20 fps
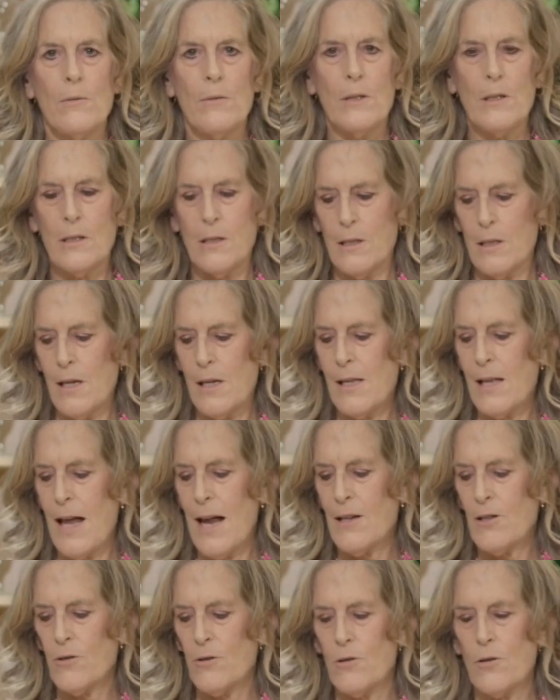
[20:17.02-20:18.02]
which is a
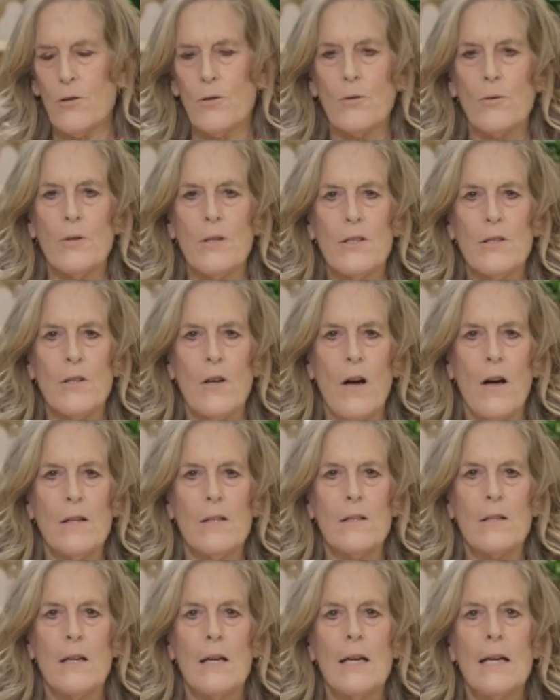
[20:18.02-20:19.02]
natural soy
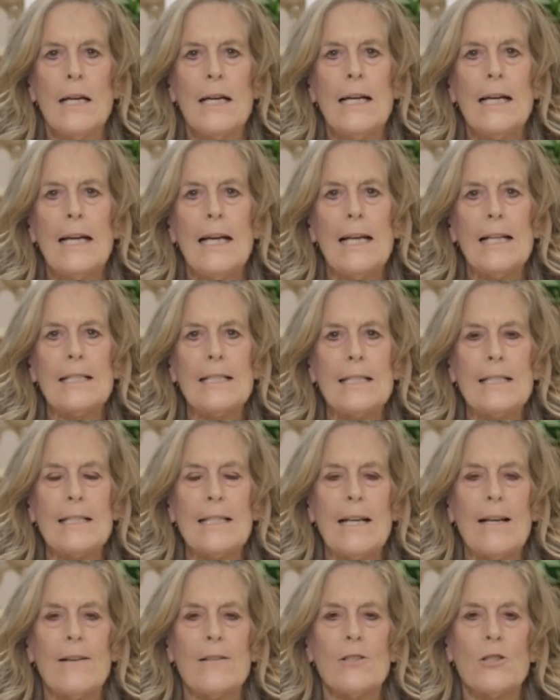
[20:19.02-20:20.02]
sauce.
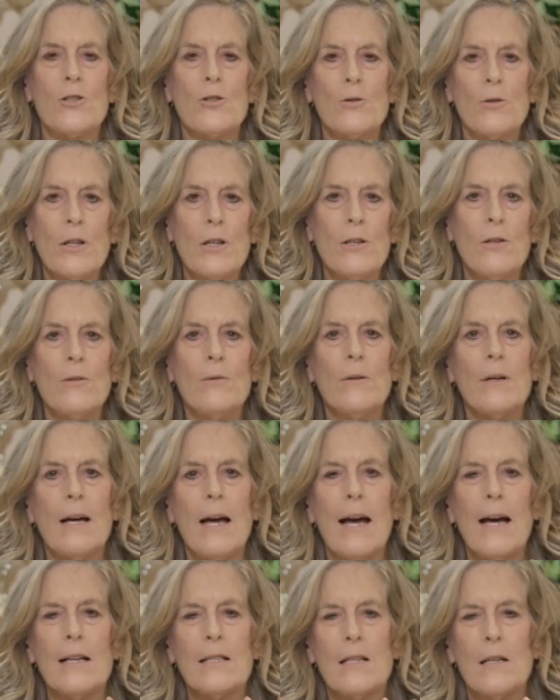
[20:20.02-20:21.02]
Shoyu
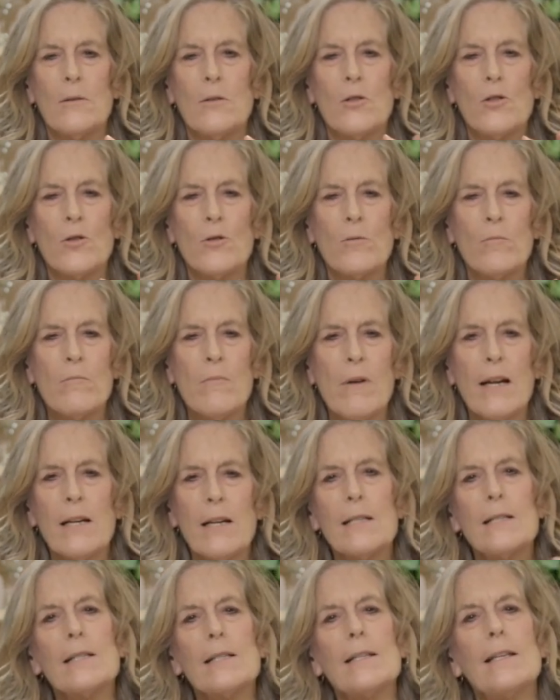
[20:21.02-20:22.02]
has a
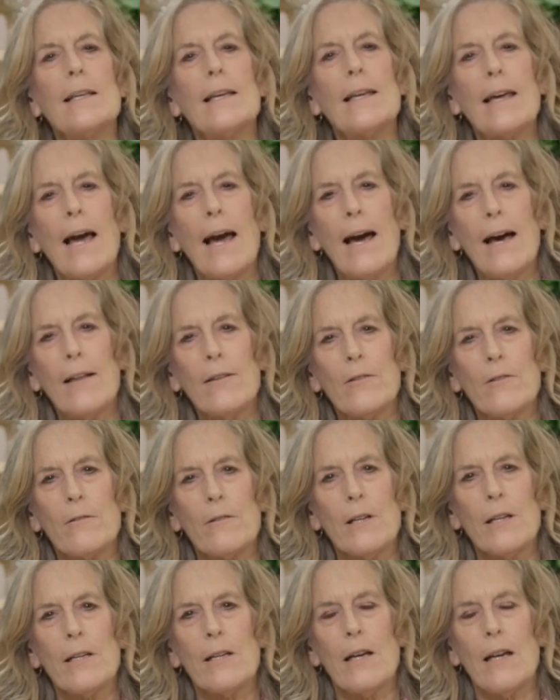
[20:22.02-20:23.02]
tremendous
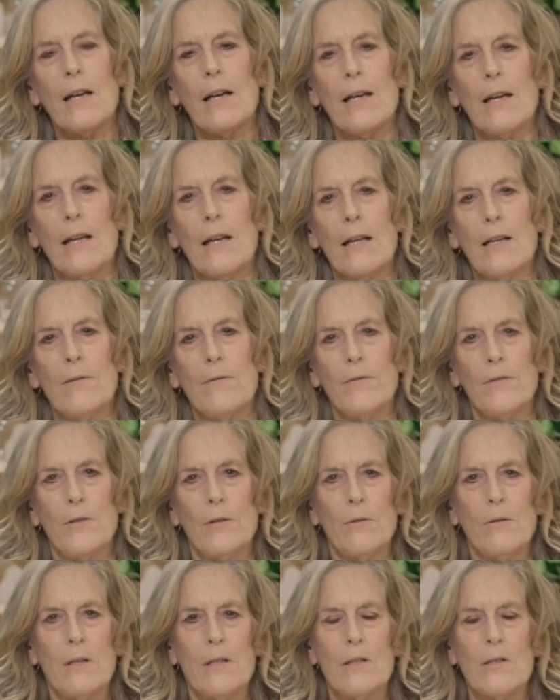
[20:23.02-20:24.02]
gathering
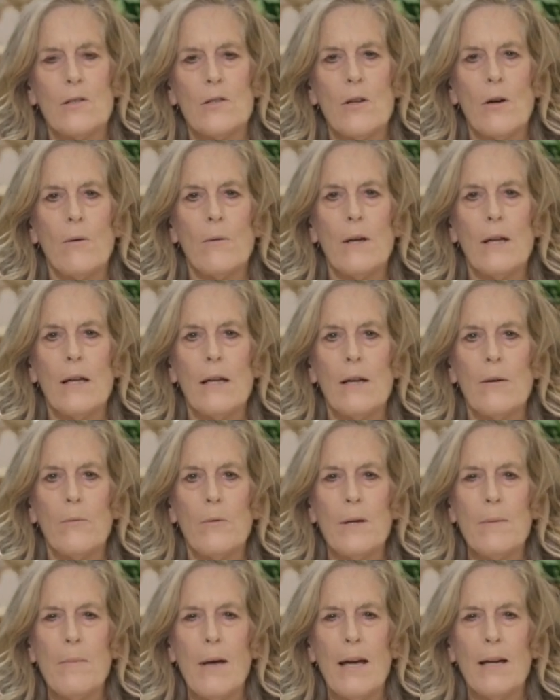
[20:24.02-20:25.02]
influence. So
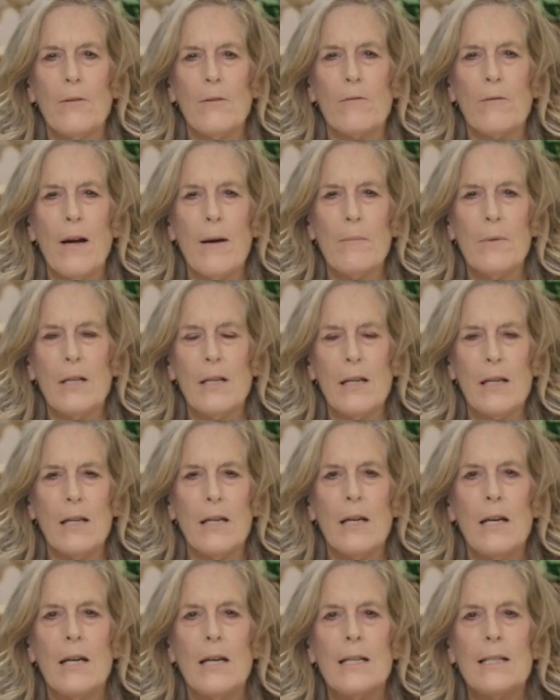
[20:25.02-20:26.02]
we make
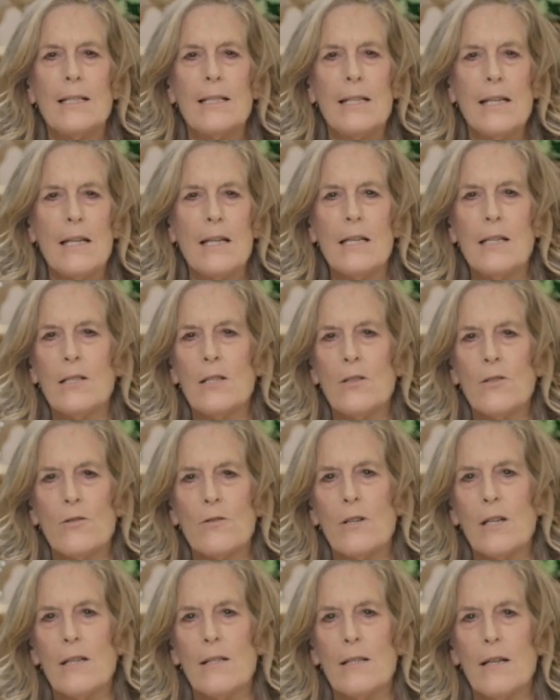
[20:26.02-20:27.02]
remedy teas and
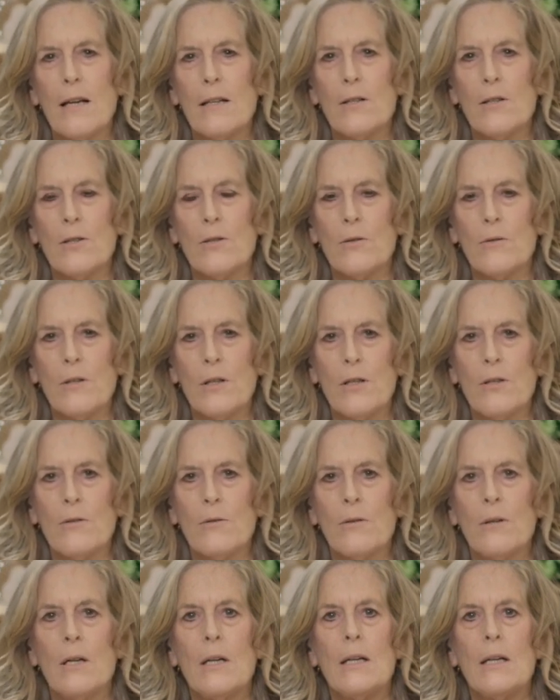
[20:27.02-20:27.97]
drinks out of shoyu.